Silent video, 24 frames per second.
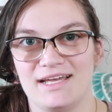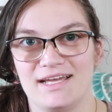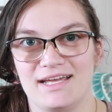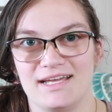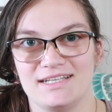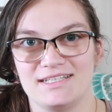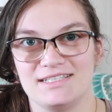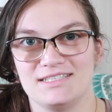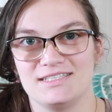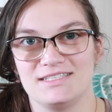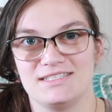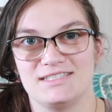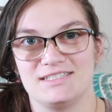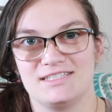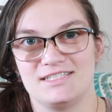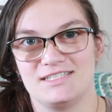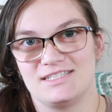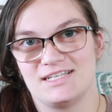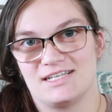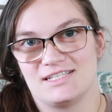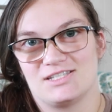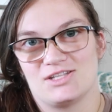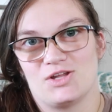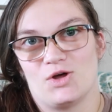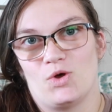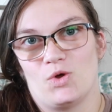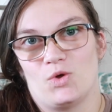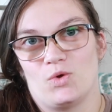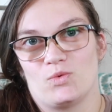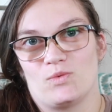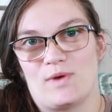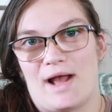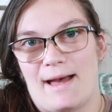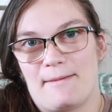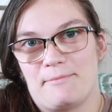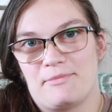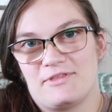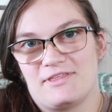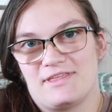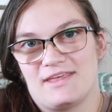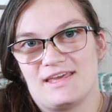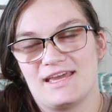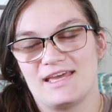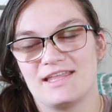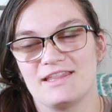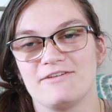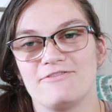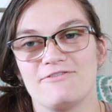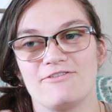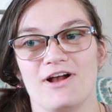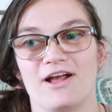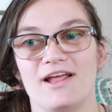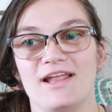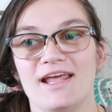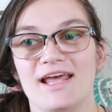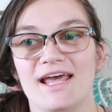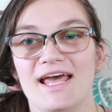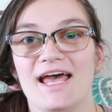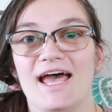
it does the whole wrap thing in the front,